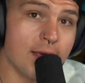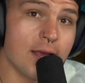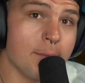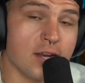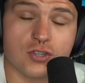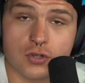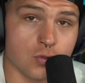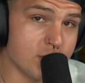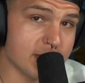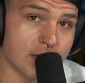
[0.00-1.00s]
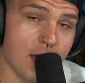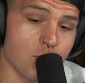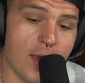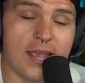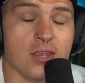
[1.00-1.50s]
because you're losing a lot of
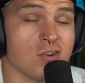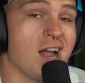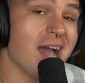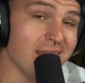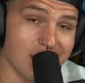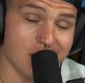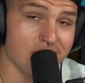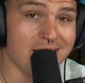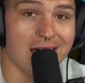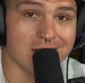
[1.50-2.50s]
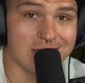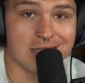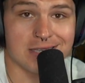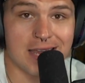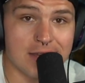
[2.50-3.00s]
weight. You're not eating enough calories to
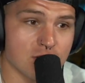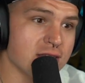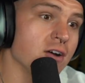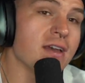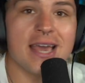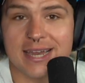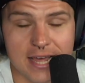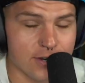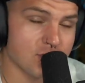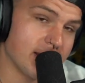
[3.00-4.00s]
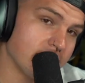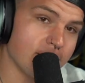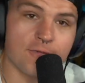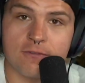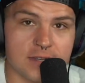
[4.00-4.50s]
sustain yourself, and now you're trying to lift
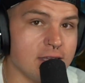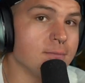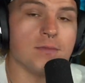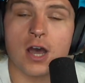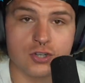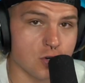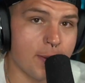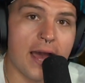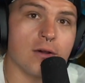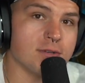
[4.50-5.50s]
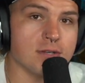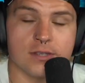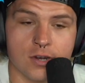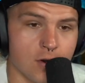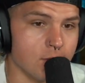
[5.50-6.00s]
50, 100 pound, you
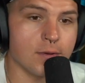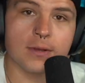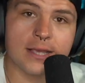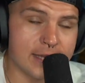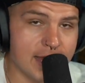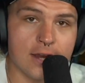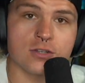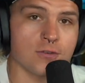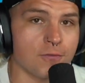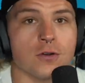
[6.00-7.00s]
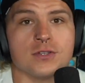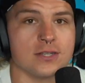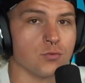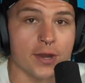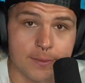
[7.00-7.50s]
know, containers of
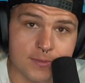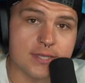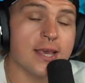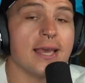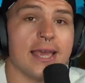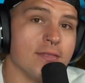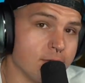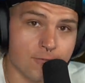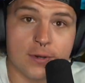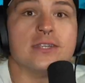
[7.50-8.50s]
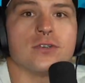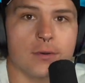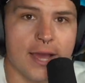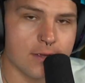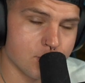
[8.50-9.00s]
frozen ribs in the freezer,
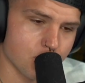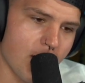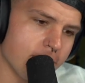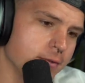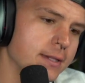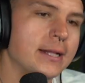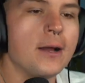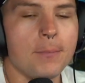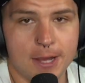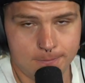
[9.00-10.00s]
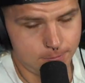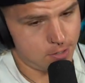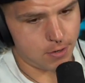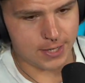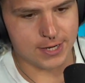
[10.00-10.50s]
right? It was rough. But you
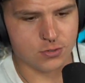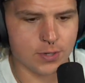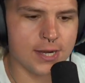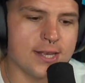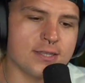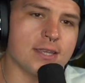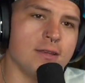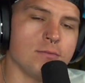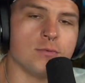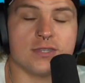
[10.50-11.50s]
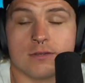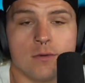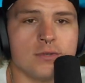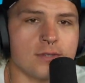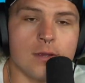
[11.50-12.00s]
know, it is what it is. It was it
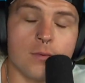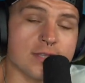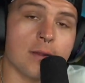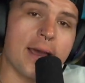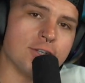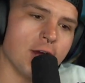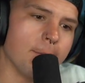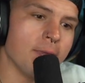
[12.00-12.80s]
was it wasn't a bad job.